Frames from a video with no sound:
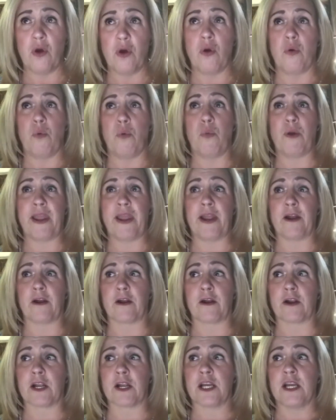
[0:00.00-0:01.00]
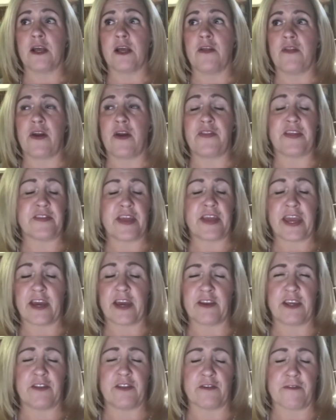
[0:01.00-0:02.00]
where I think they had
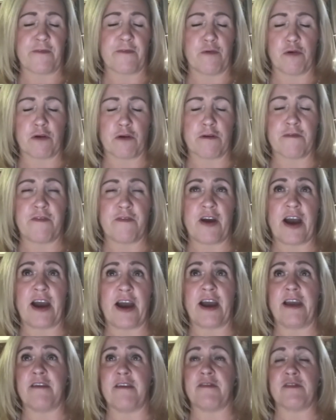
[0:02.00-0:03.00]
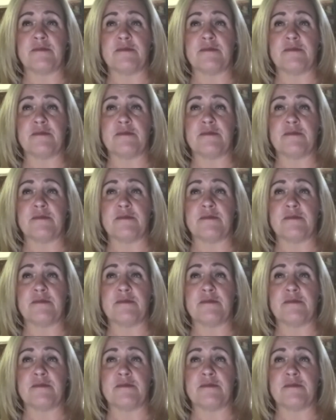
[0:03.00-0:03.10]
either 4 or 5,